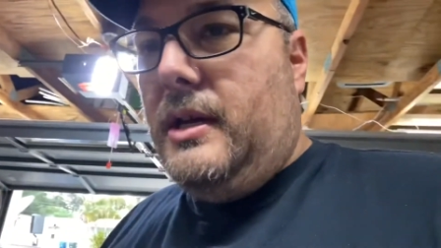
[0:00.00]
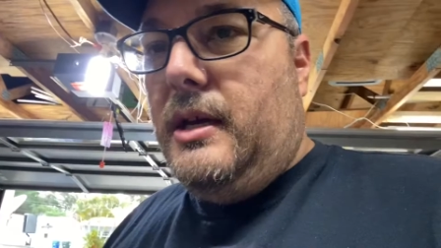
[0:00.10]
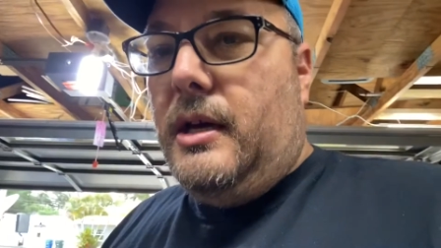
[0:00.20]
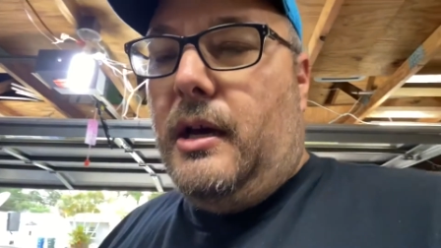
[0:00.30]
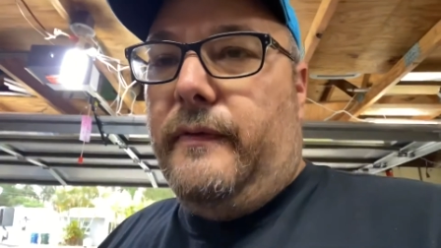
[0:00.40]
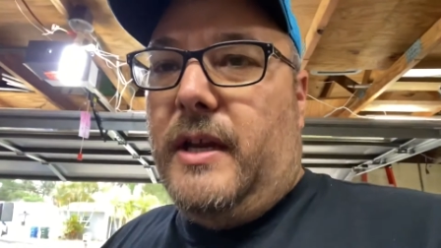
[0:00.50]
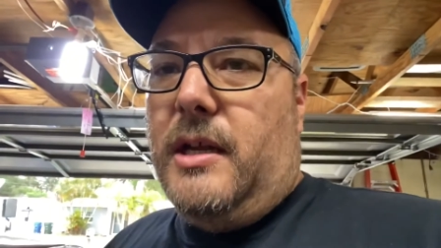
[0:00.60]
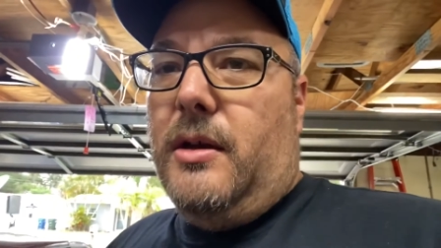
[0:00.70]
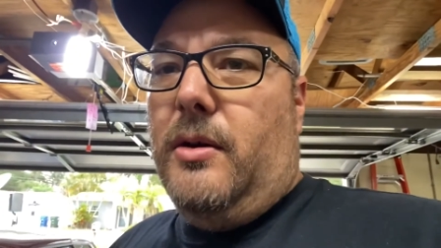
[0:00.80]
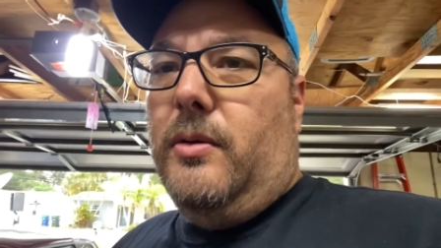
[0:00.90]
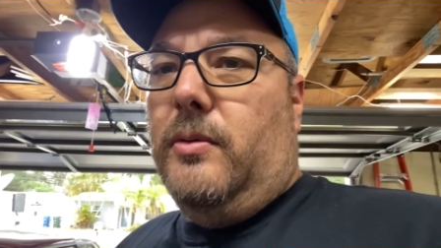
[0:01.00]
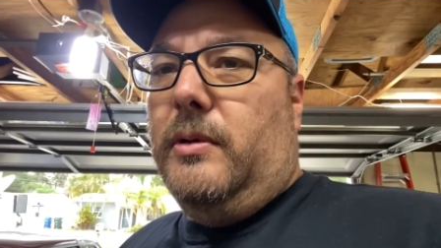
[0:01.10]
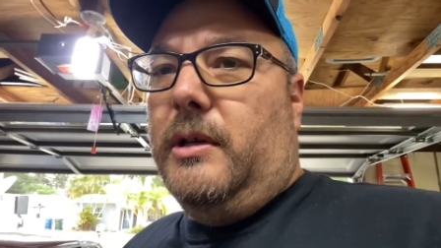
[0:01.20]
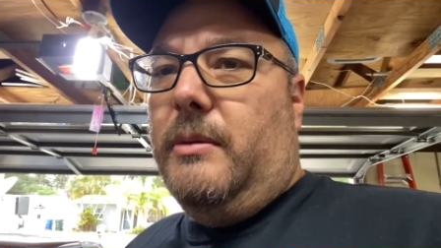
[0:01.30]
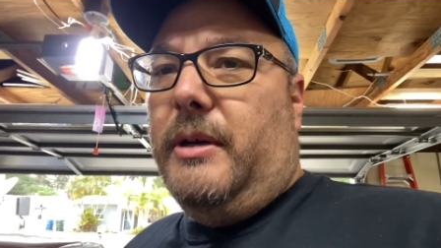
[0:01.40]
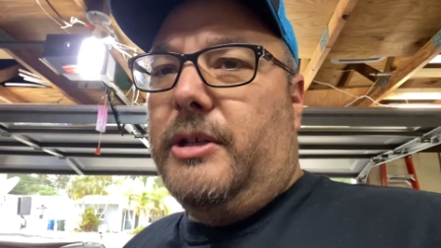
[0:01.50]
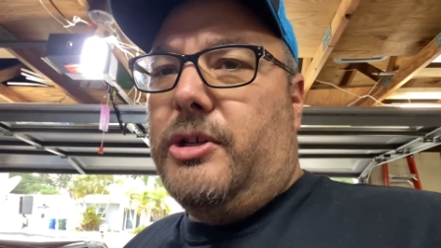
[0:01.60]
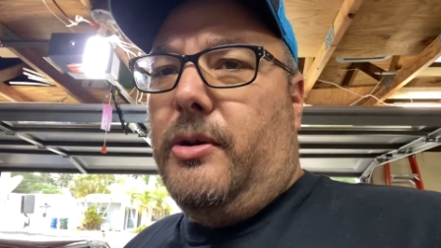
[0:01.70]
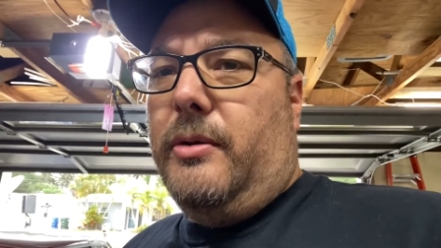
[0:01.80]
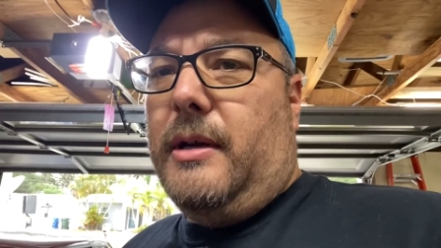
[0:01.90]
a video when anybody's
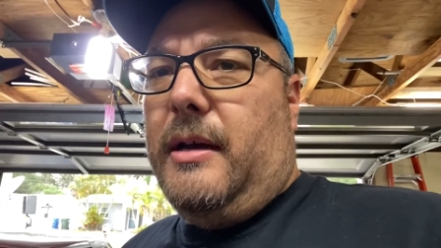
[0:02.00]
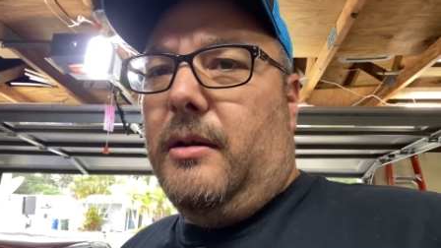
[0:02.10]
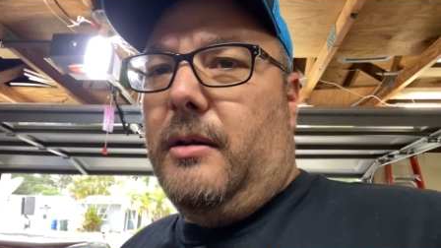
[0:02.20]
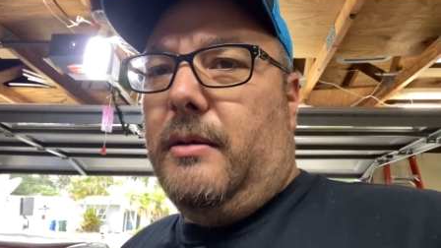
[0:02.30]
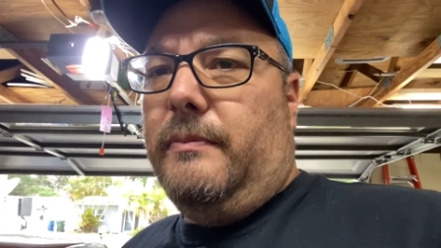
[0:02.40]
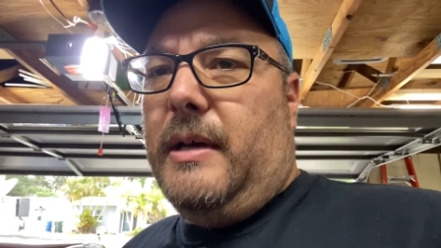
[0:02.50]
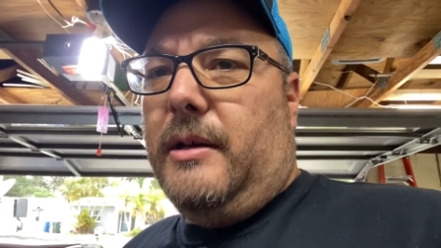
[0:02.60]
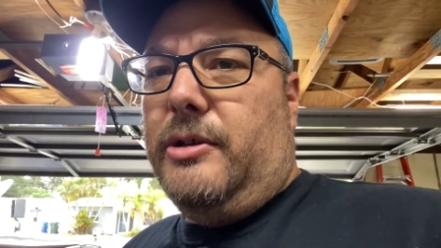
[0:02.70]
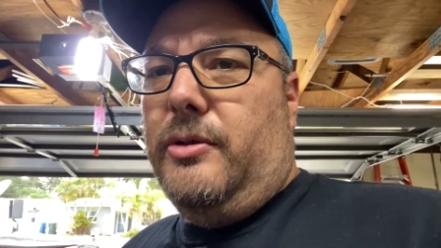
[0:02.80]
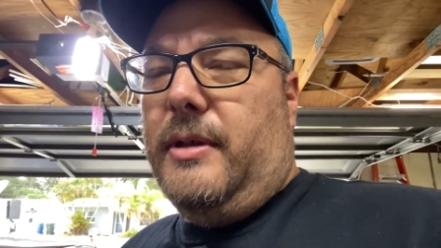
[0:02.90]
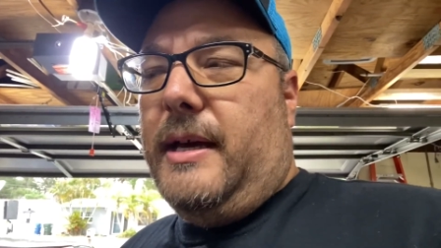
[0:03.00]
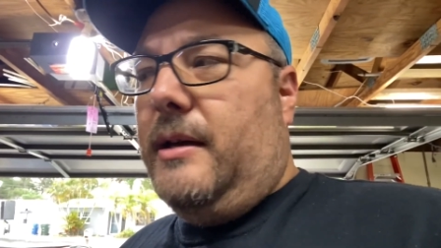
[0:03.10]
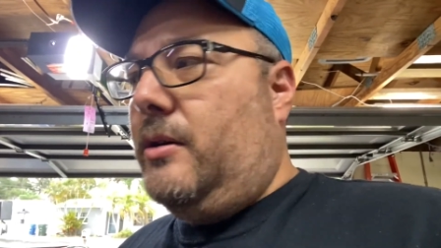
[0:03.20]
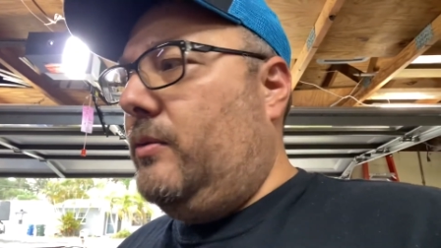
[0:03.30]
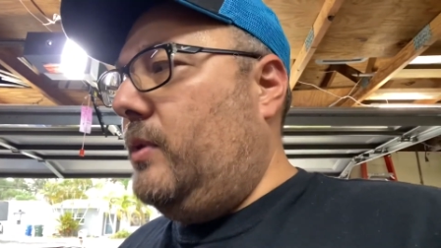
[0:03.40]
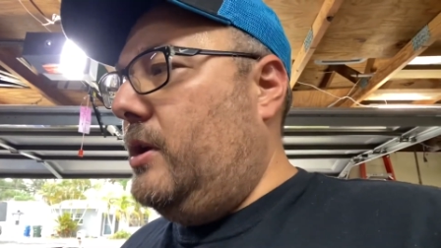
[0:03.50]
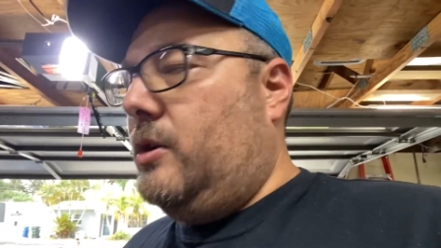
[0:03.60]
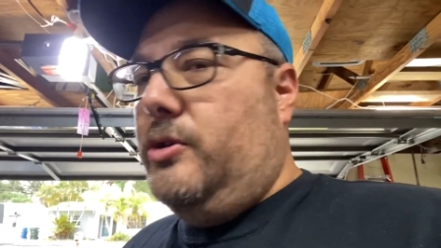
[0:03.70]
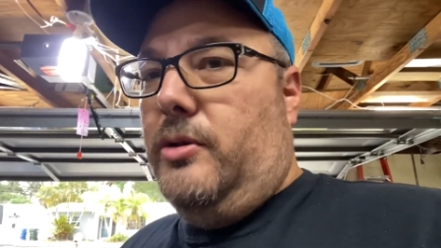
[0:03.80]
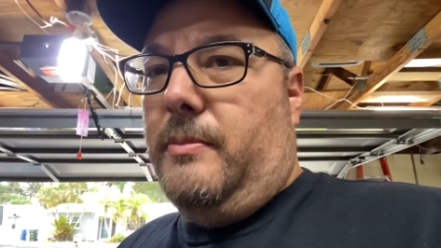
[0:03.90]
showing how to do that or what you
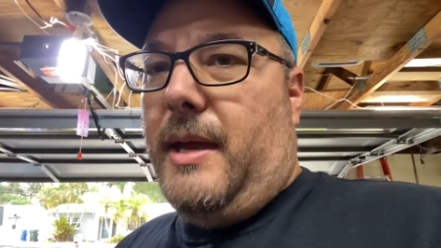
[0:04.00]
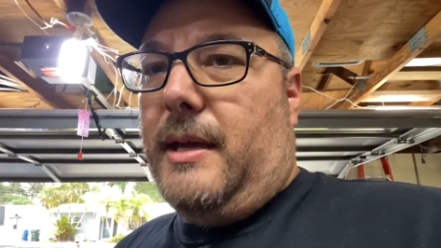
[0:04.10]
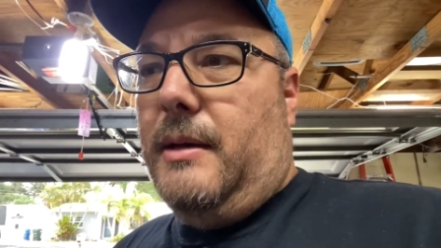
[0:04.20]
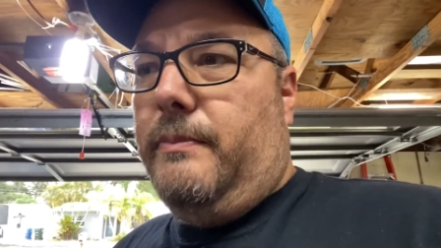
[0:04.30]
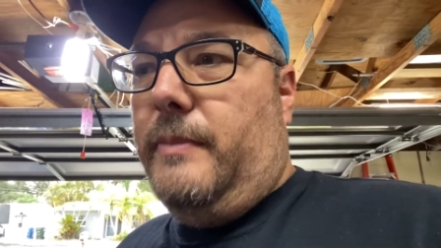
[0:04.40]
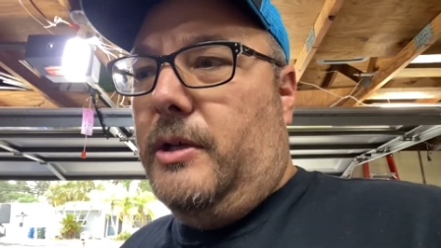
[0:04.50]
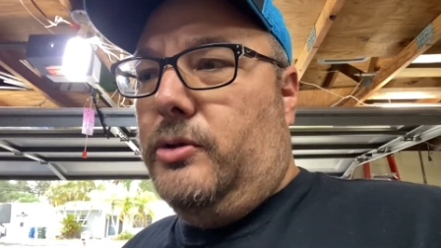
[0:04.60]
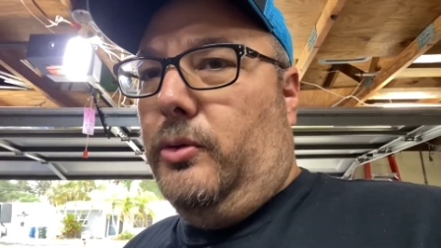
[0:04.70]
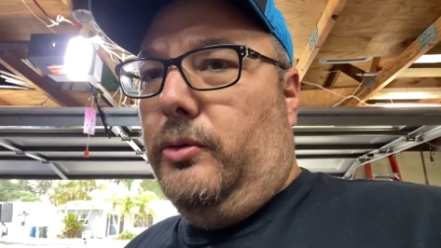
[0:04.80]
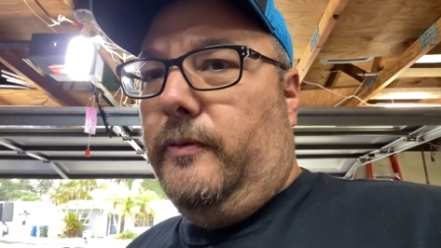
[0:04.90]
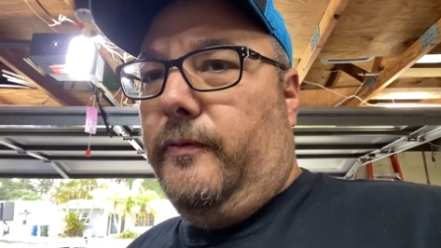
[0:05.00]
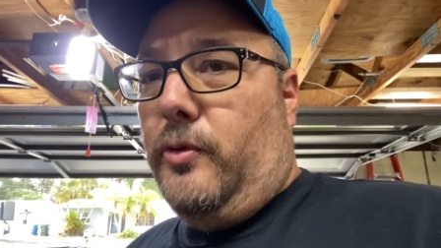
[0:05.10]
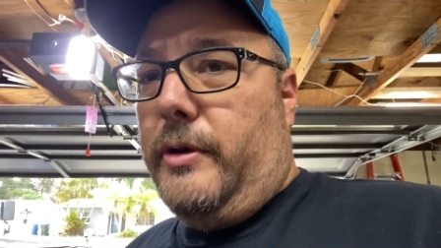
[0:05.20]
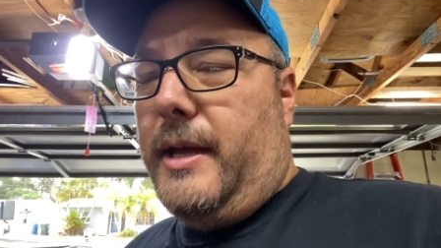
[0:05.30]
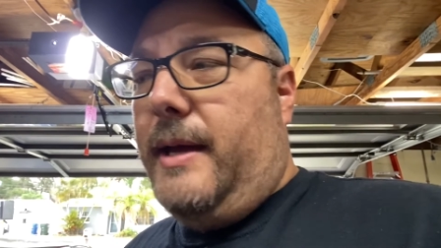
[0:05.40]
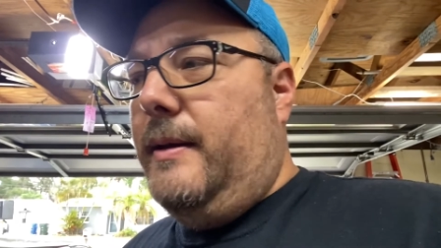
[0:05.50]
could do to make a tool for that.